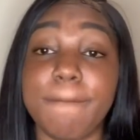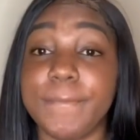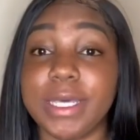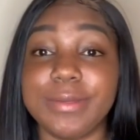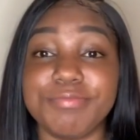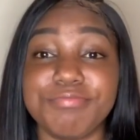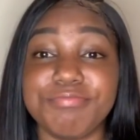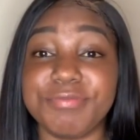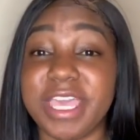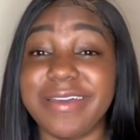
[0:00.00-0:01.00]
But
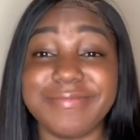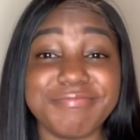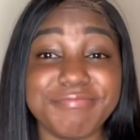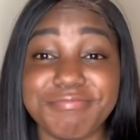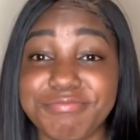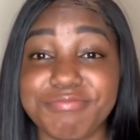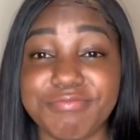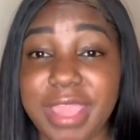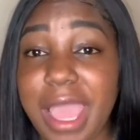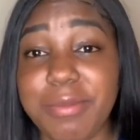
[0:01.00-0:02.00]
yeah,
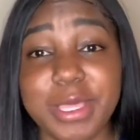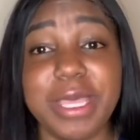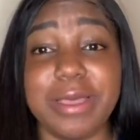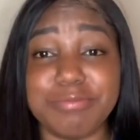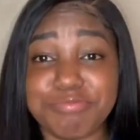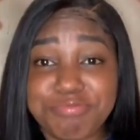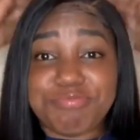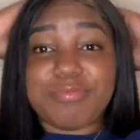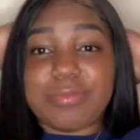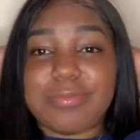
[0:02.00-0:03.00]
now I'm good.
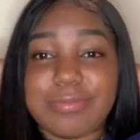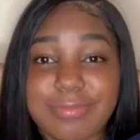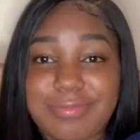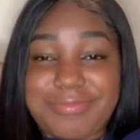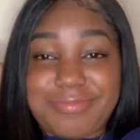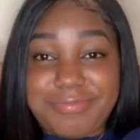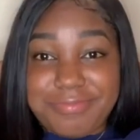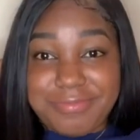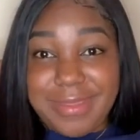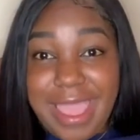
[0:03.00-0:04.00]

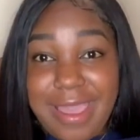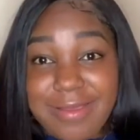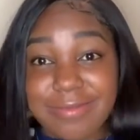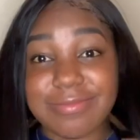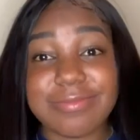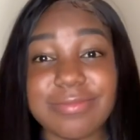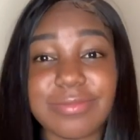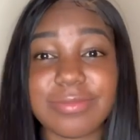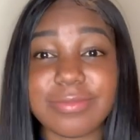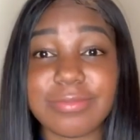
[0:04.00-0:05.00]
Now
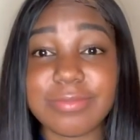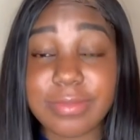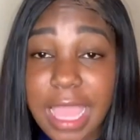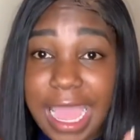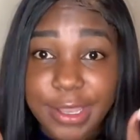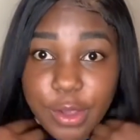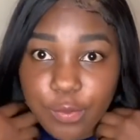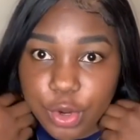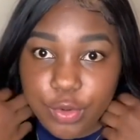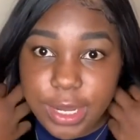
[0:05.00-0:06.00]
I
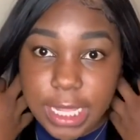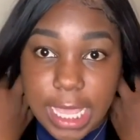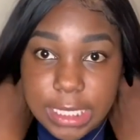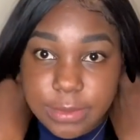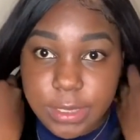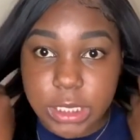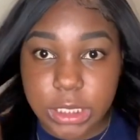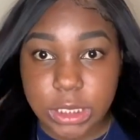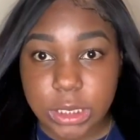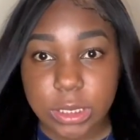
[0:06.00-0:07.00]
don't regret it as
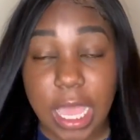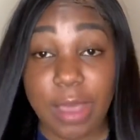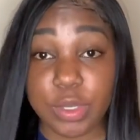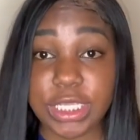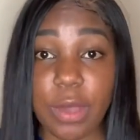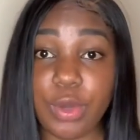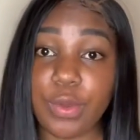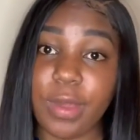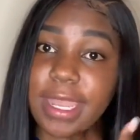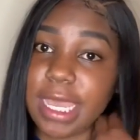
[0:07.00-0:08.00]
much. I wish I would
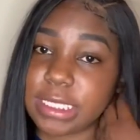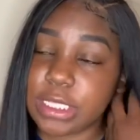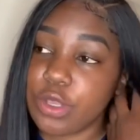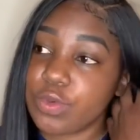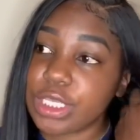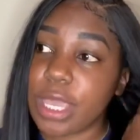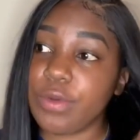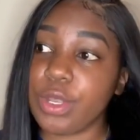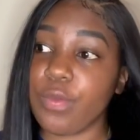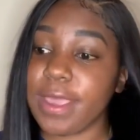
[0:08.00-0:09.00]
have waited. I still wish I
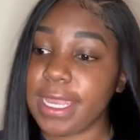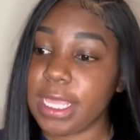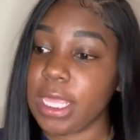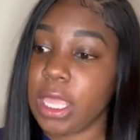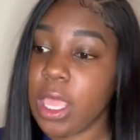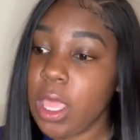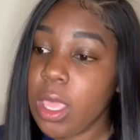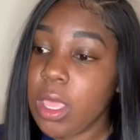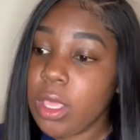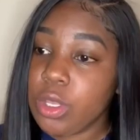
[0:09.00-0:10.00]
would have waited.
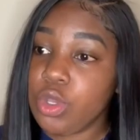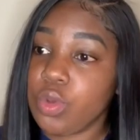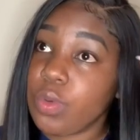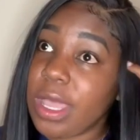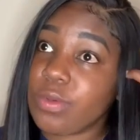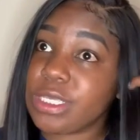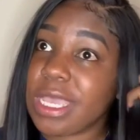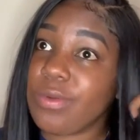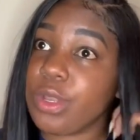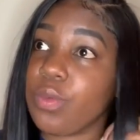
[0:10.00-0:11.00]
Do I wish
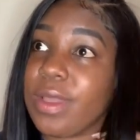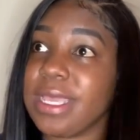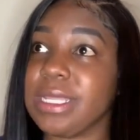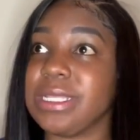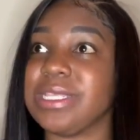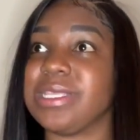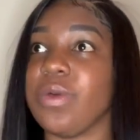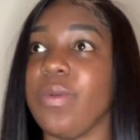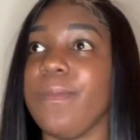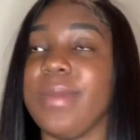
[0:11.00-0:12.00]
I would have waited
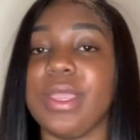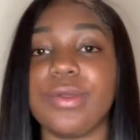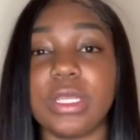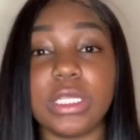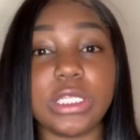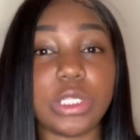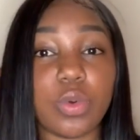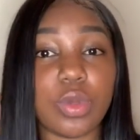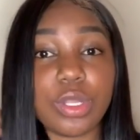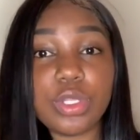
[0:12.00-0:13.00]
till marriage
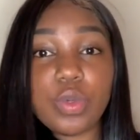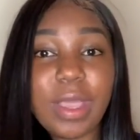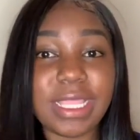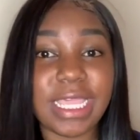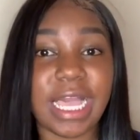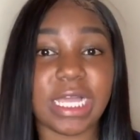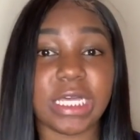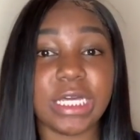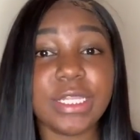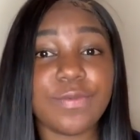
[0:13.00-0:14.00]
or do I think I
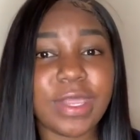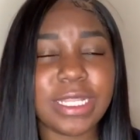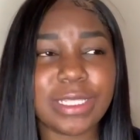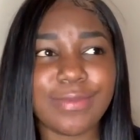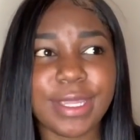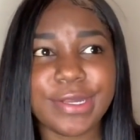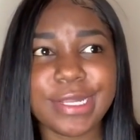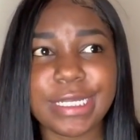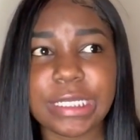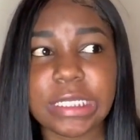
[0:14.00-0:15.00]
could have waited till
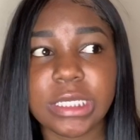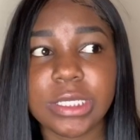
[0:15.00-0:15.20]
marriage?